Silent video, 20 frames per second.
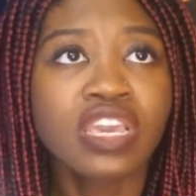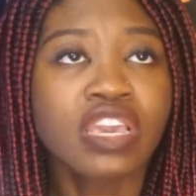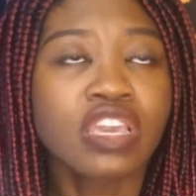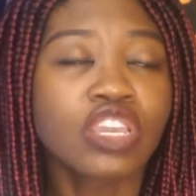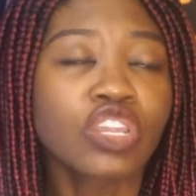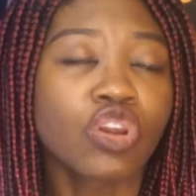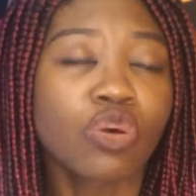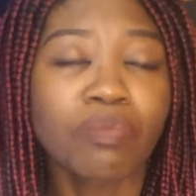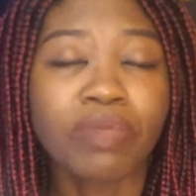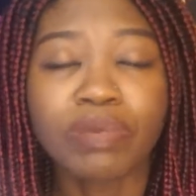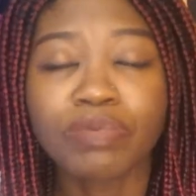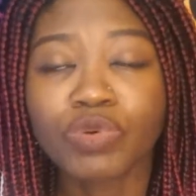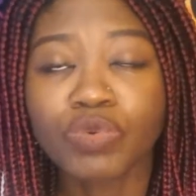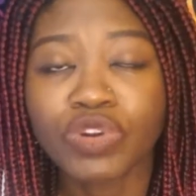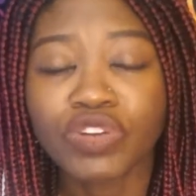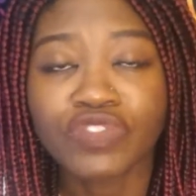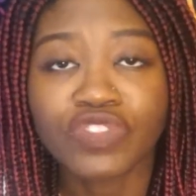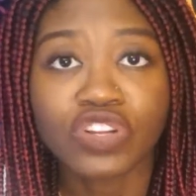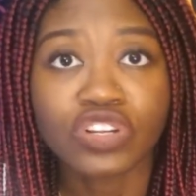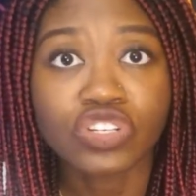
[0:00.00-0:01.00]
You know, maybe
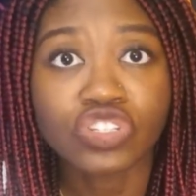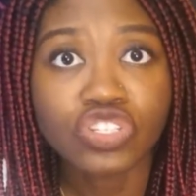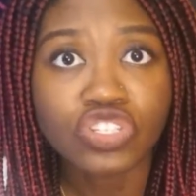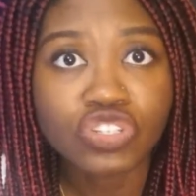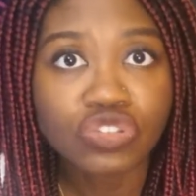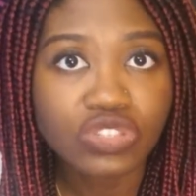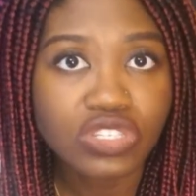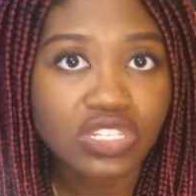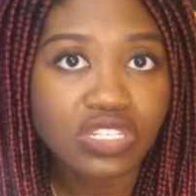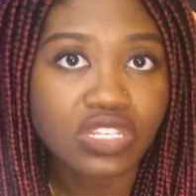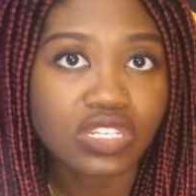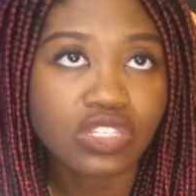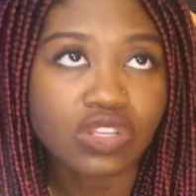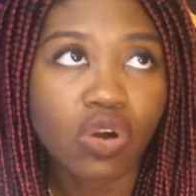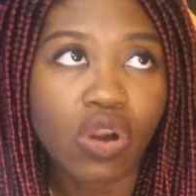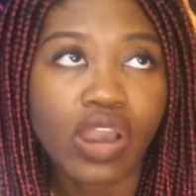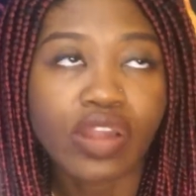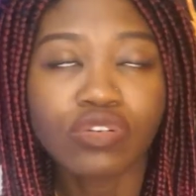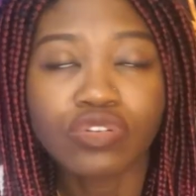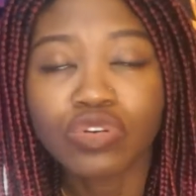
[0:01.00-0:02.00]
one of their excuses is, oh,
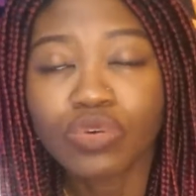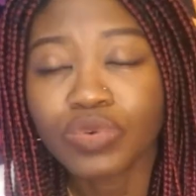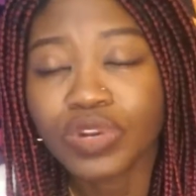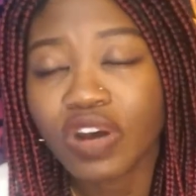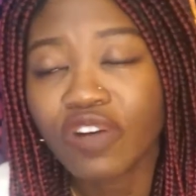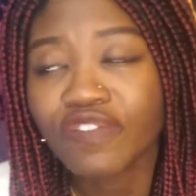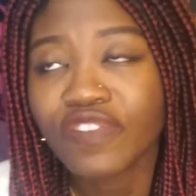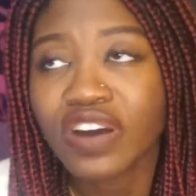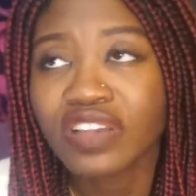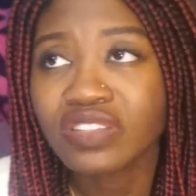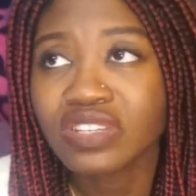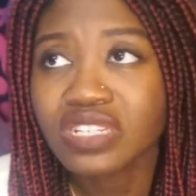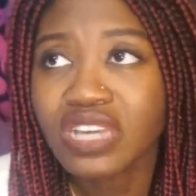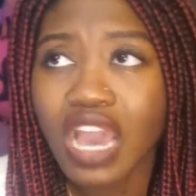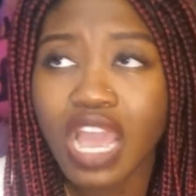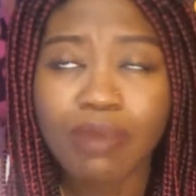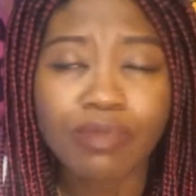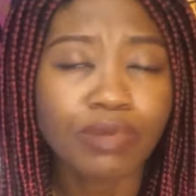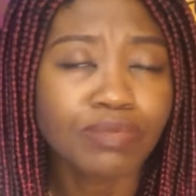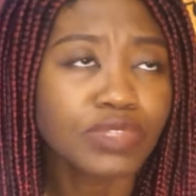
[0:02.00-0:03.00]
I don't know when I'll find the
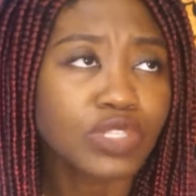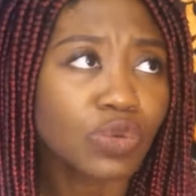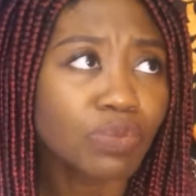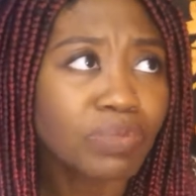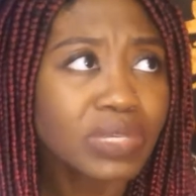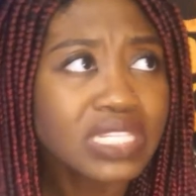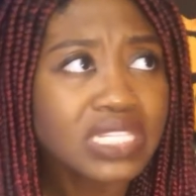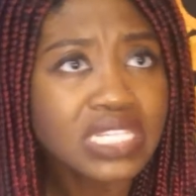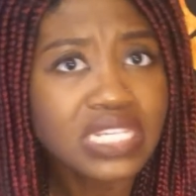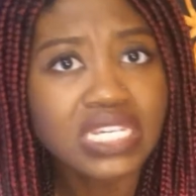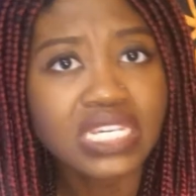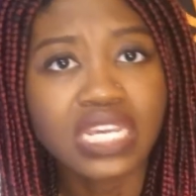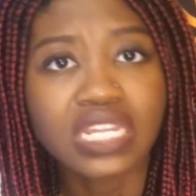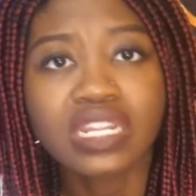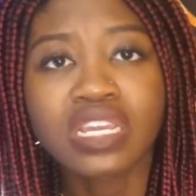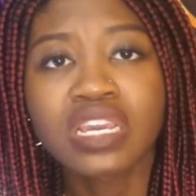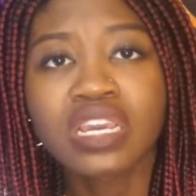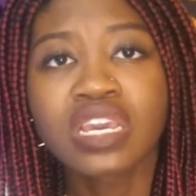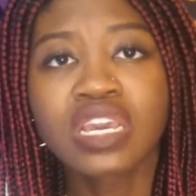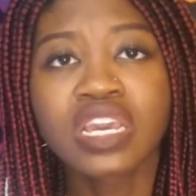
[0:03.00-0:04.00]
time, I'm so busy,
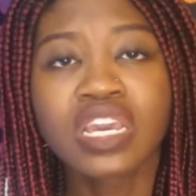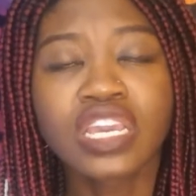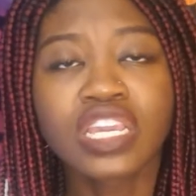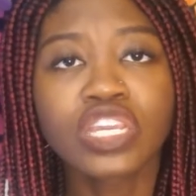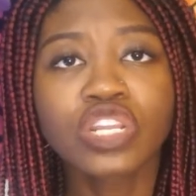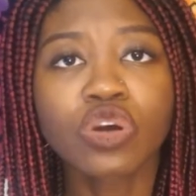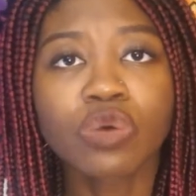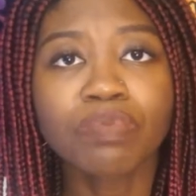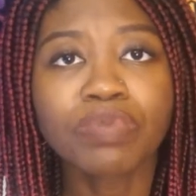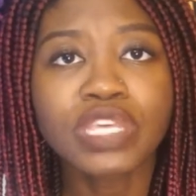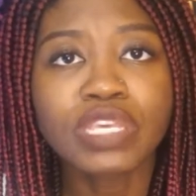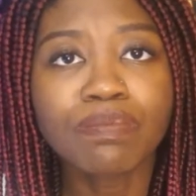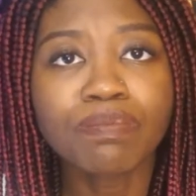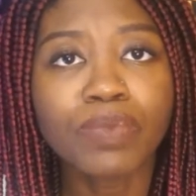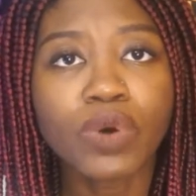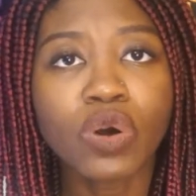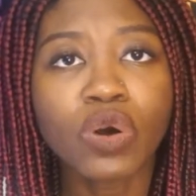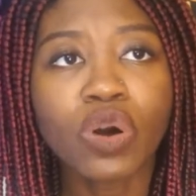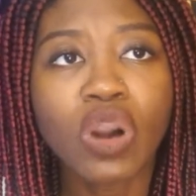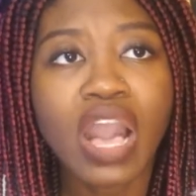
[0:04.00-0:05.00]
and you know,
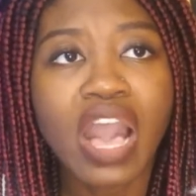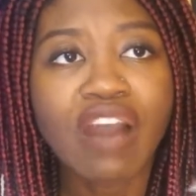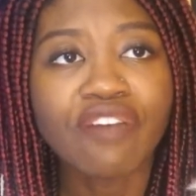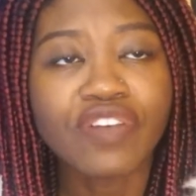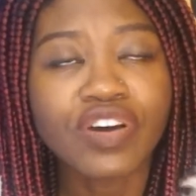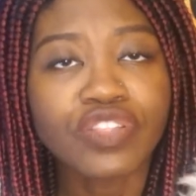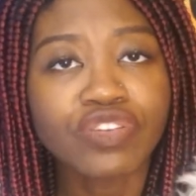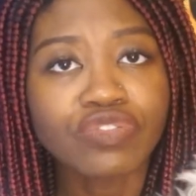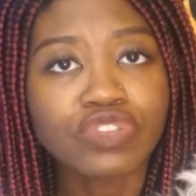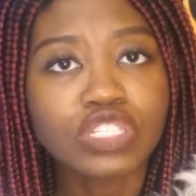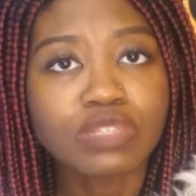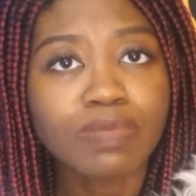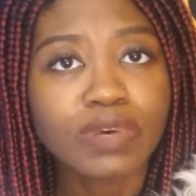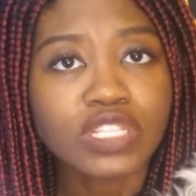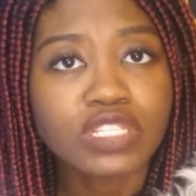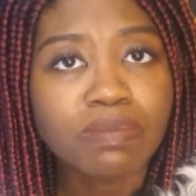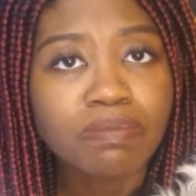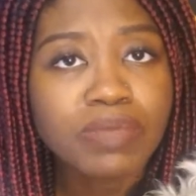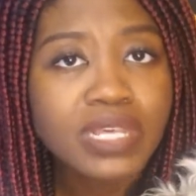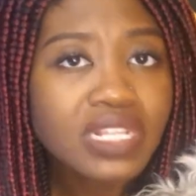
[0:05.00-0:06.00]
people have other
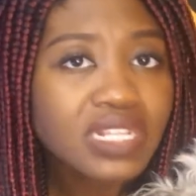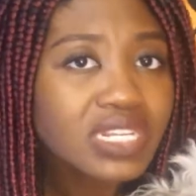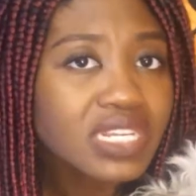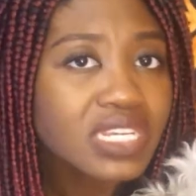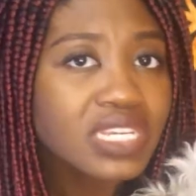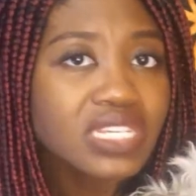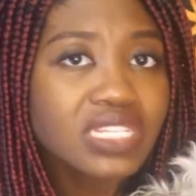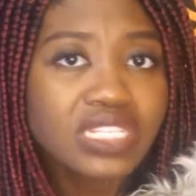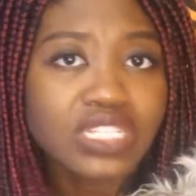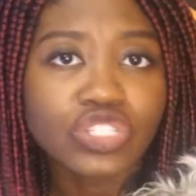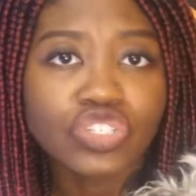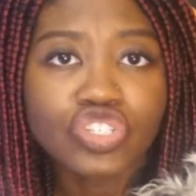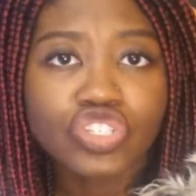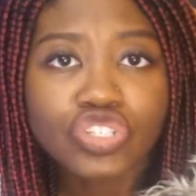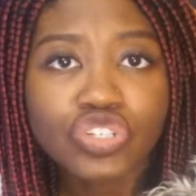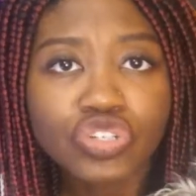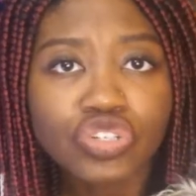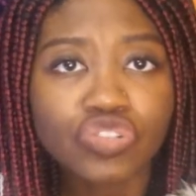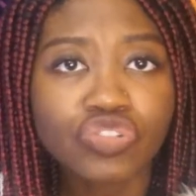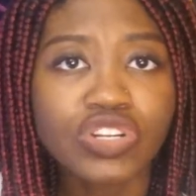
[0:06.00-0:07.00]
responsibilities and
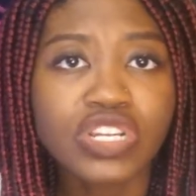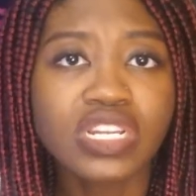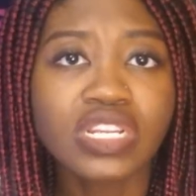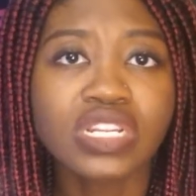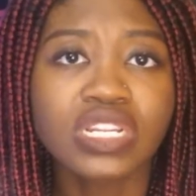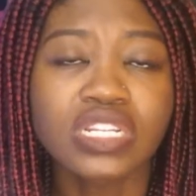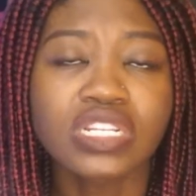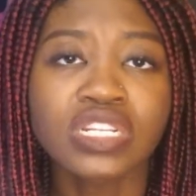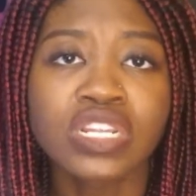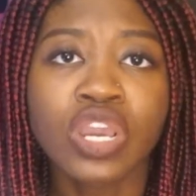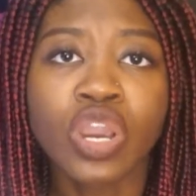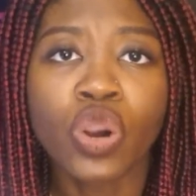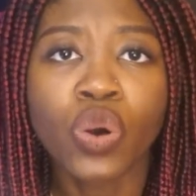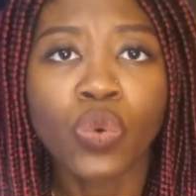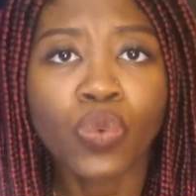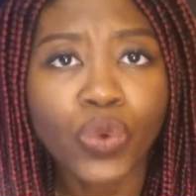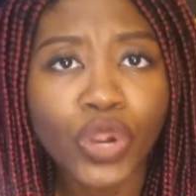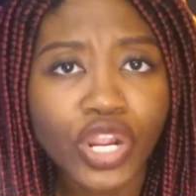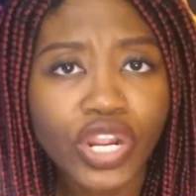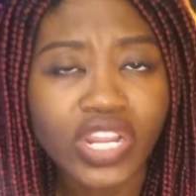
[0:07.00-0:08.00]
children and
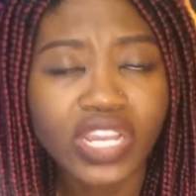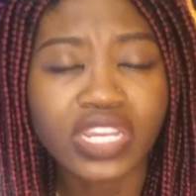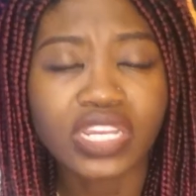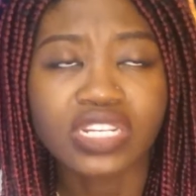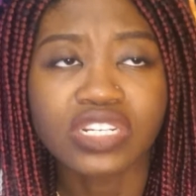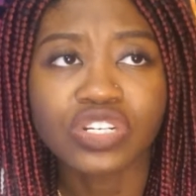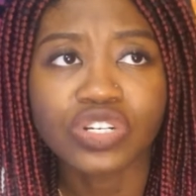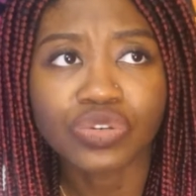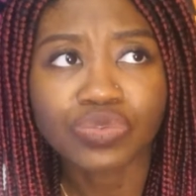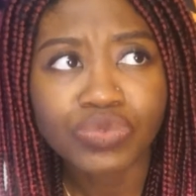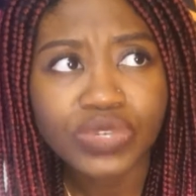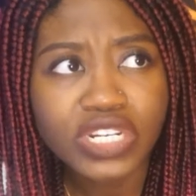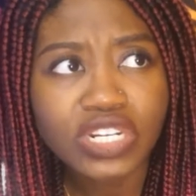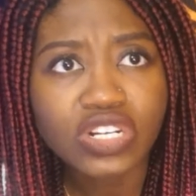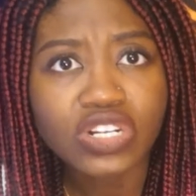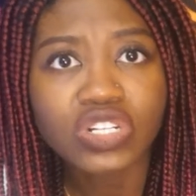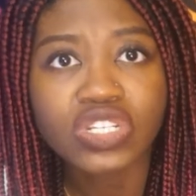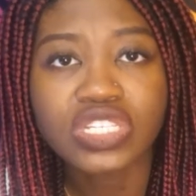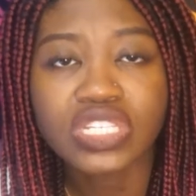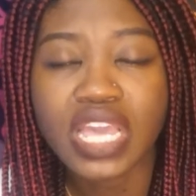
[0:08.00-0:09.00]
work and
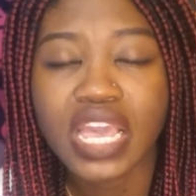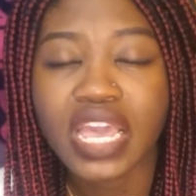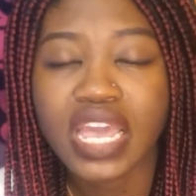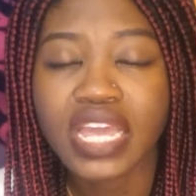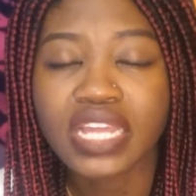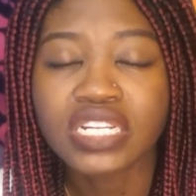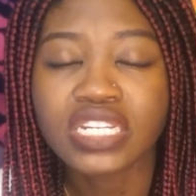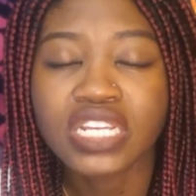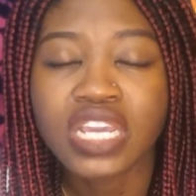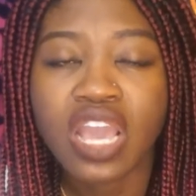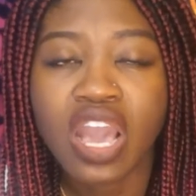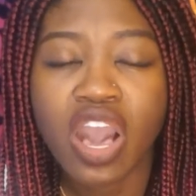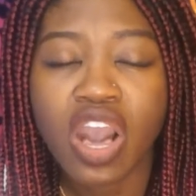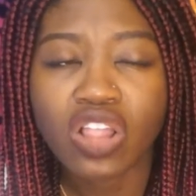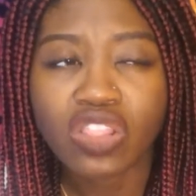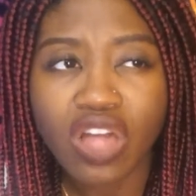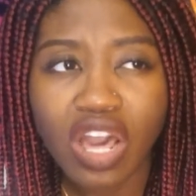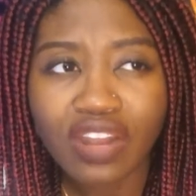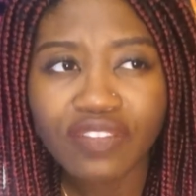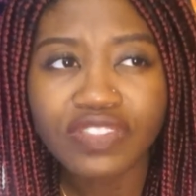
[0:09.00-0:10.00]
careers, and
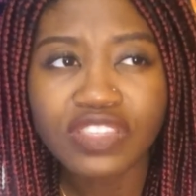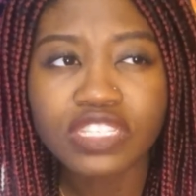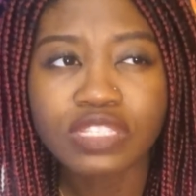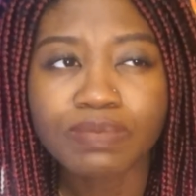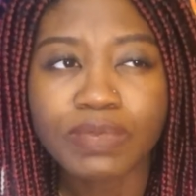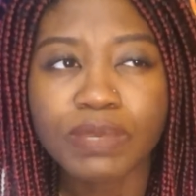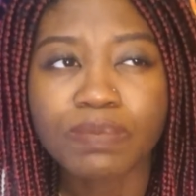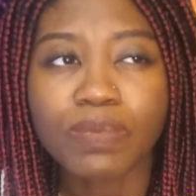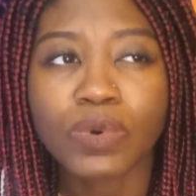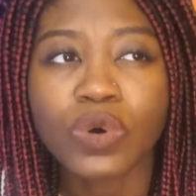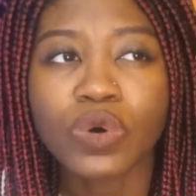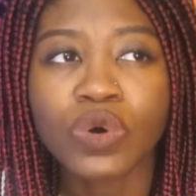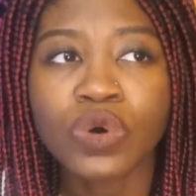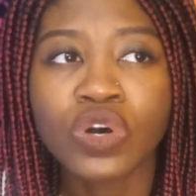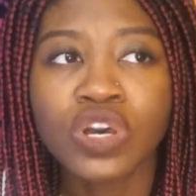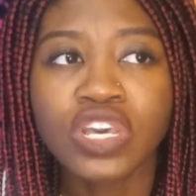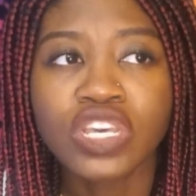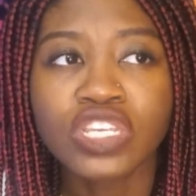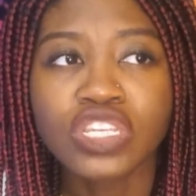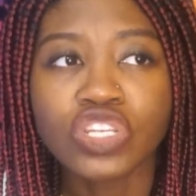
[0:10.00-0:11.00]
a lot of these
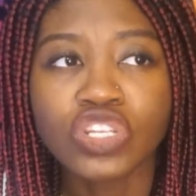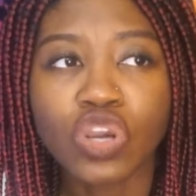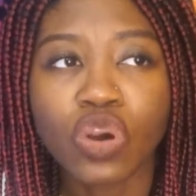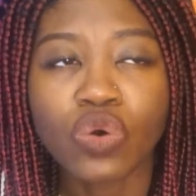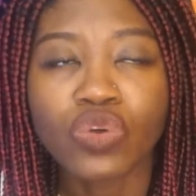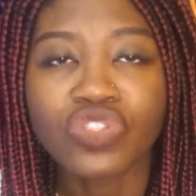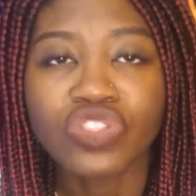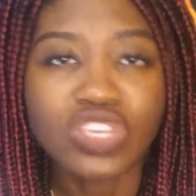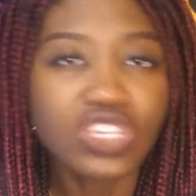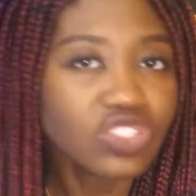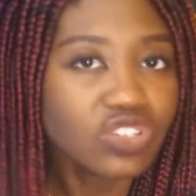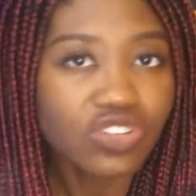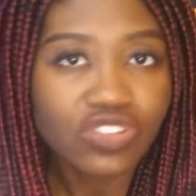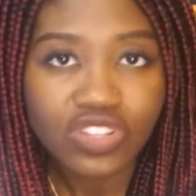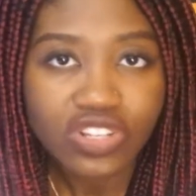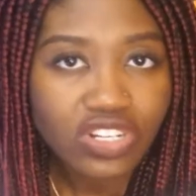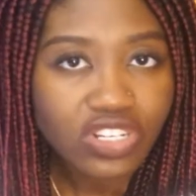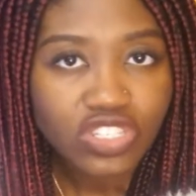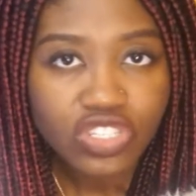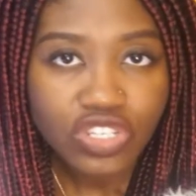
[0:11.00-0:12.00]
people, you know, these are
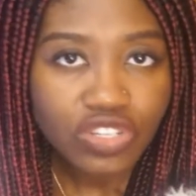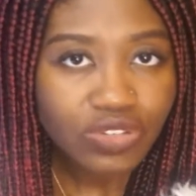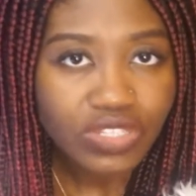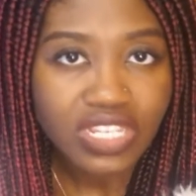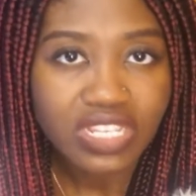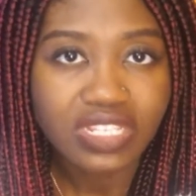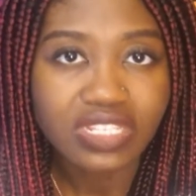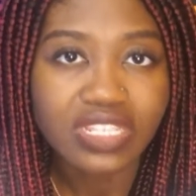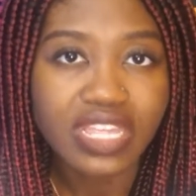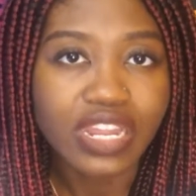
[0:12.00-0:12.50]
their excuses.